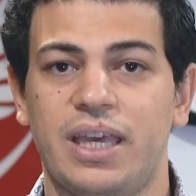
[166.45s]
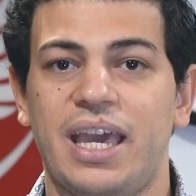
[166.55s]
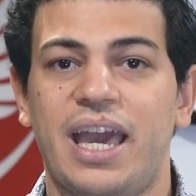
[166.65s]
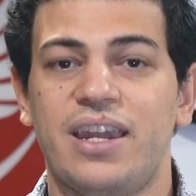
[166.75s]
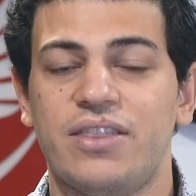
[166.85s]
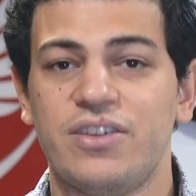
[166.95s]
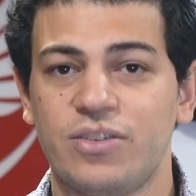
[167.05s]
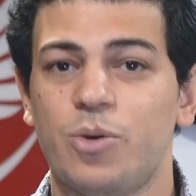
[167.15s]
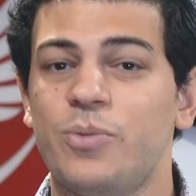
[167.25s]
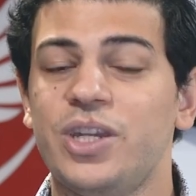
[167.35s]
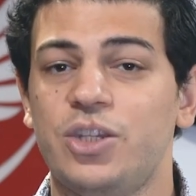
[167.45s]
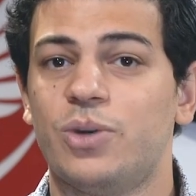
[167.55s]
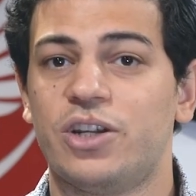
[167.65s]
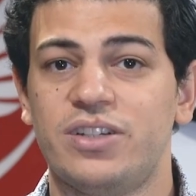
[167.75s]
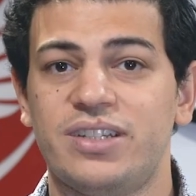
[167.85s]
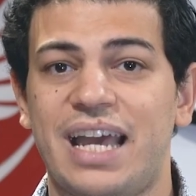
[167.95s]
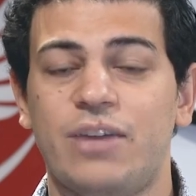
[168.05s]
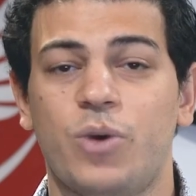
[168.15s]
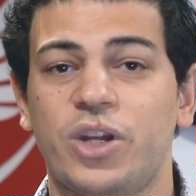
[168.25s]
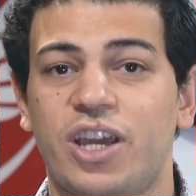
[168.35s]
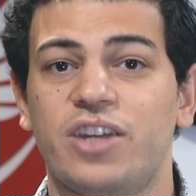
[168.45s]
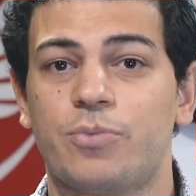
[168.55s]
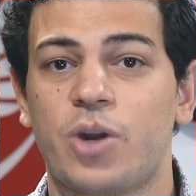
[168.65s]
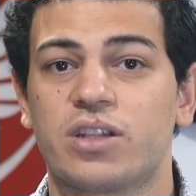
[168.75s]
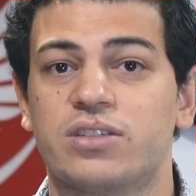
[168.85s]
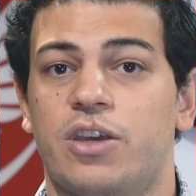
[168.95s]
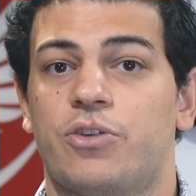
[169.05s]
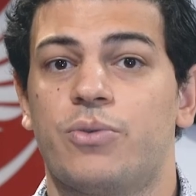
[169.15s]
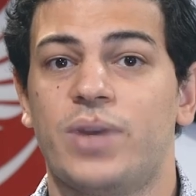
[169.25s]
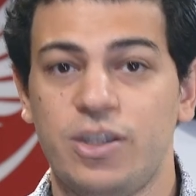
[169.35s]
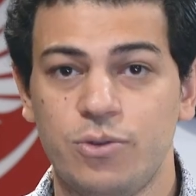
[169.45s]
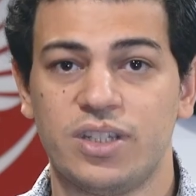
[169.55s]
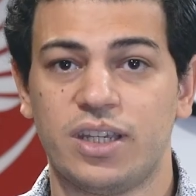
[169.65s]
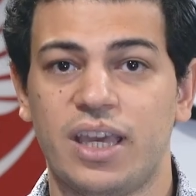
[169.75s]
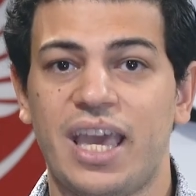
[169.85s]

And at this moment, you will understand what kind of products they're already using